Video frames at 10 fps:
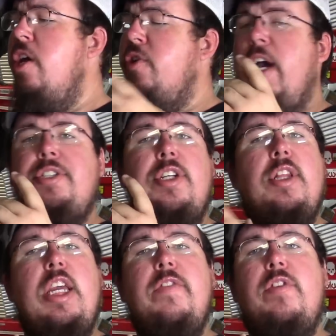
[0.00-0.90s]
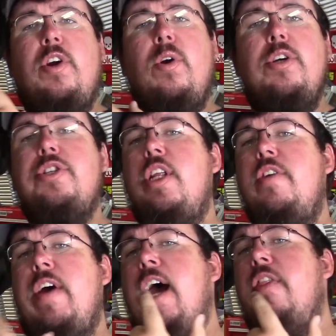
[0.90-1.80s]
you actually leave the crush
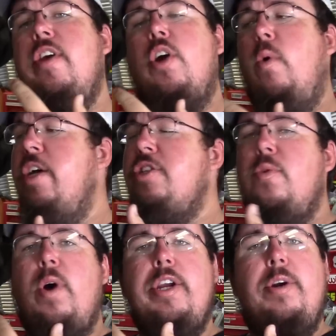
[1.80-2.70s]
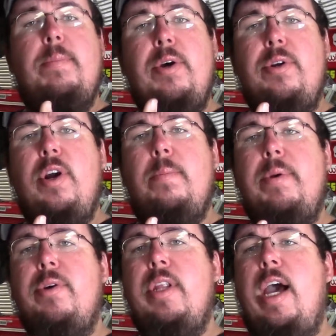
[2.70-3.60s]
sleeve out of the equation while you're
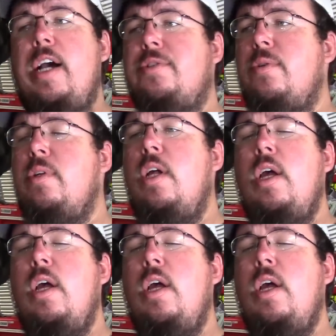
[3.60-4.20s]
building the axle.